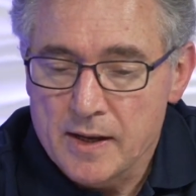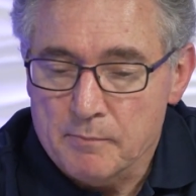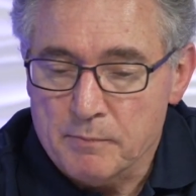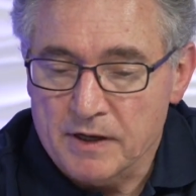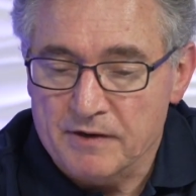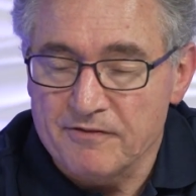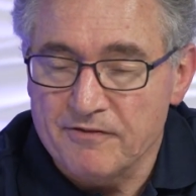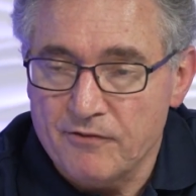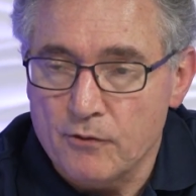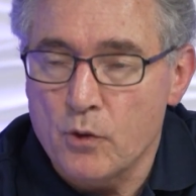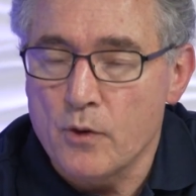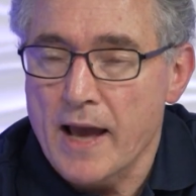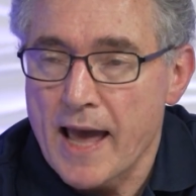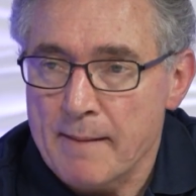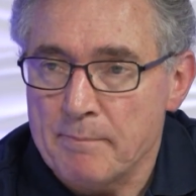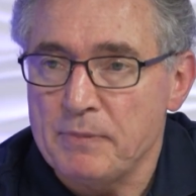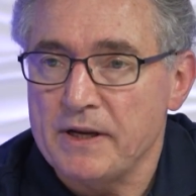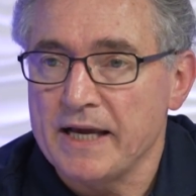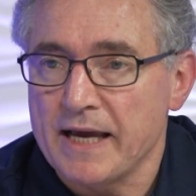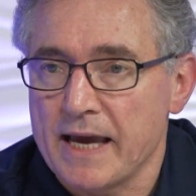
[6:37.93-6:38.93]
But for
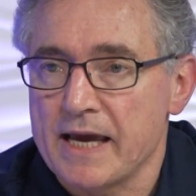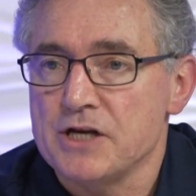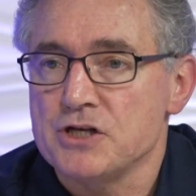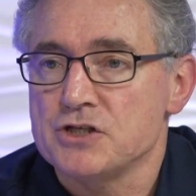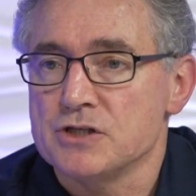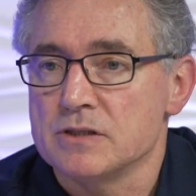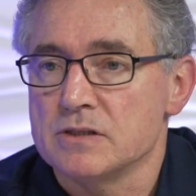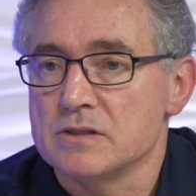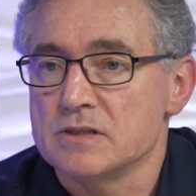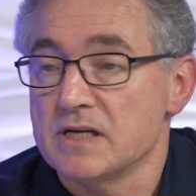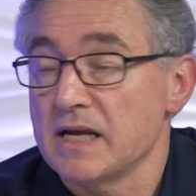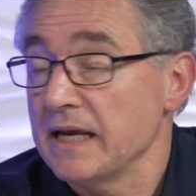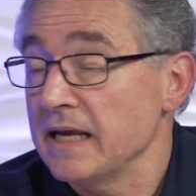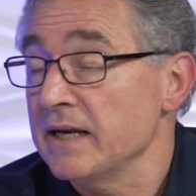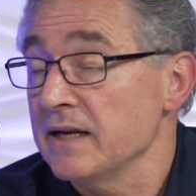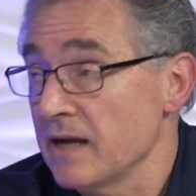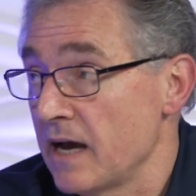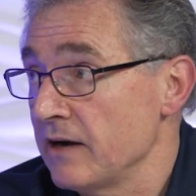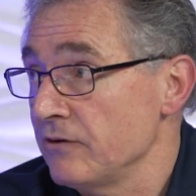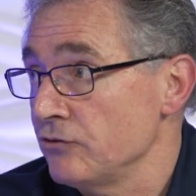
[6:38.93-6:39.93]
applications
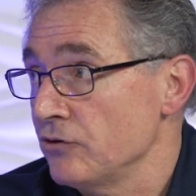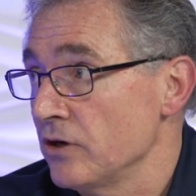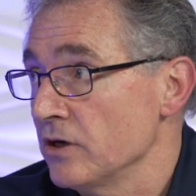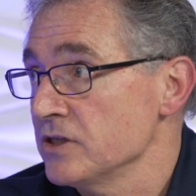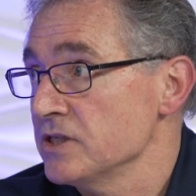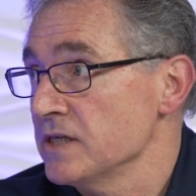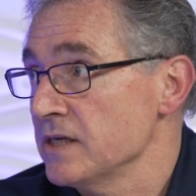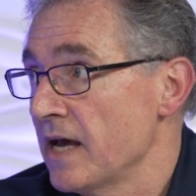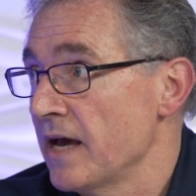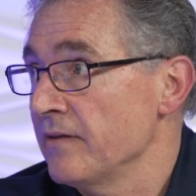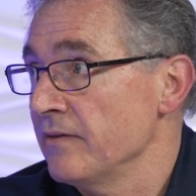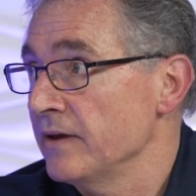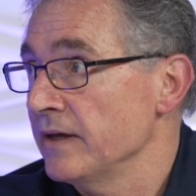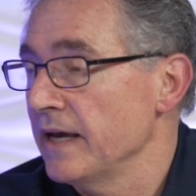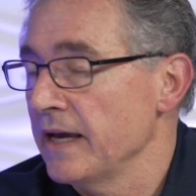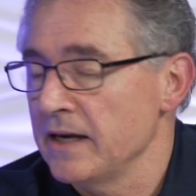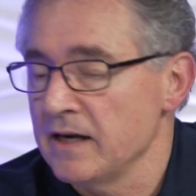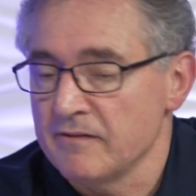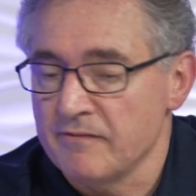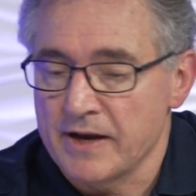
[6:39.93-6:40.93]
in nitrox and other
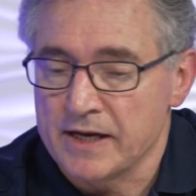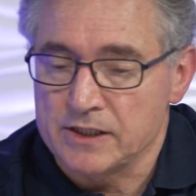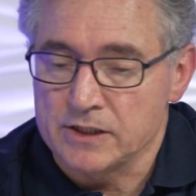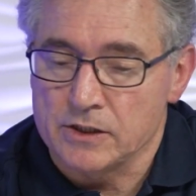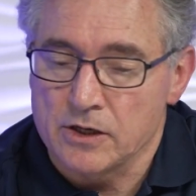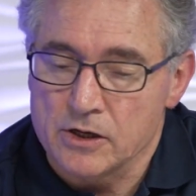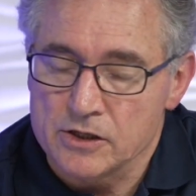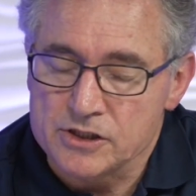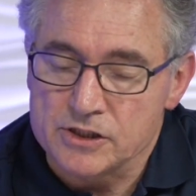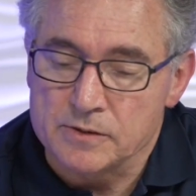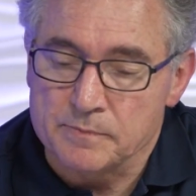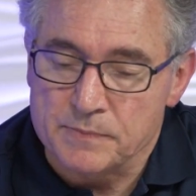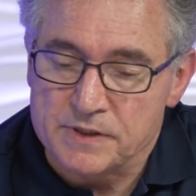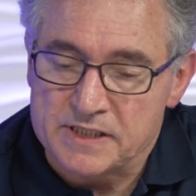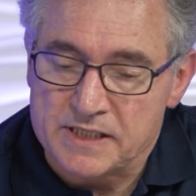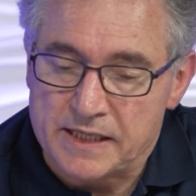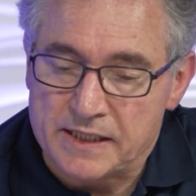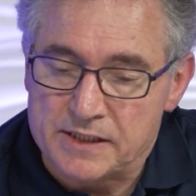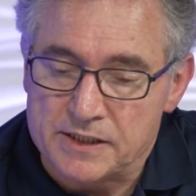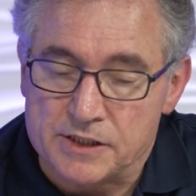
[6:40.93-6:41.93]
elevated oxygen
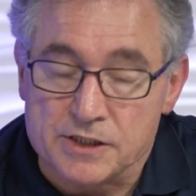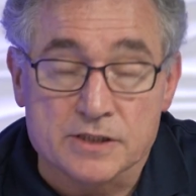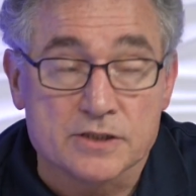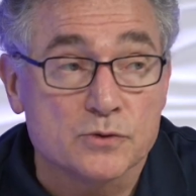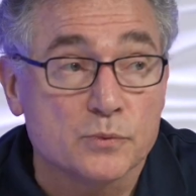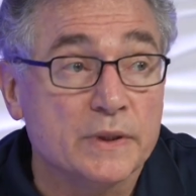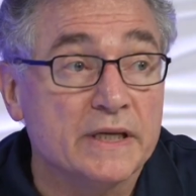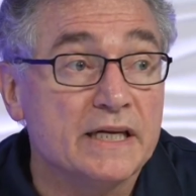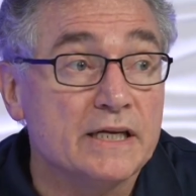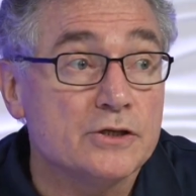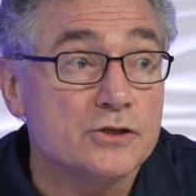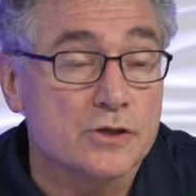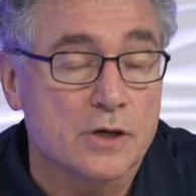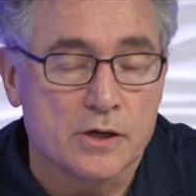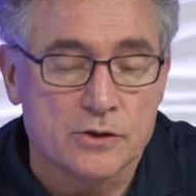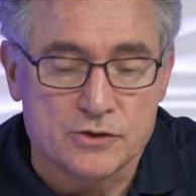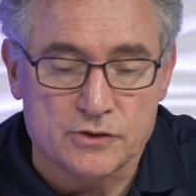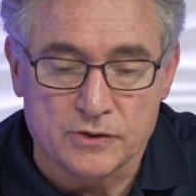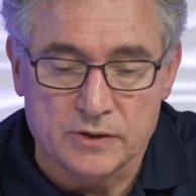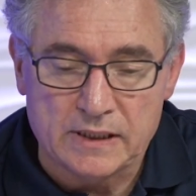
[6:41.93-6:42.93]
percentages, we need to
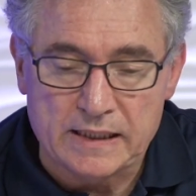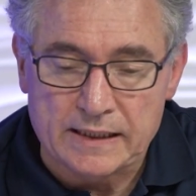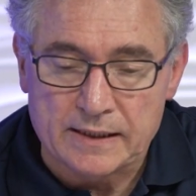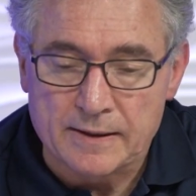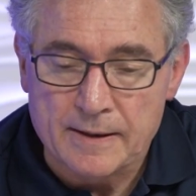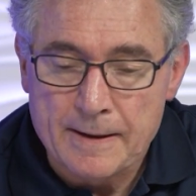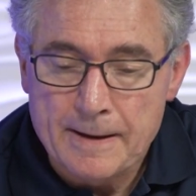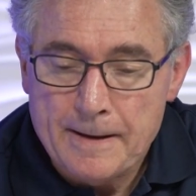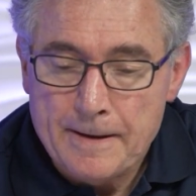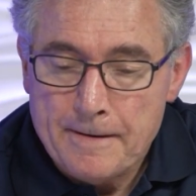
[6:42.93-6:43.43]
O2 clean.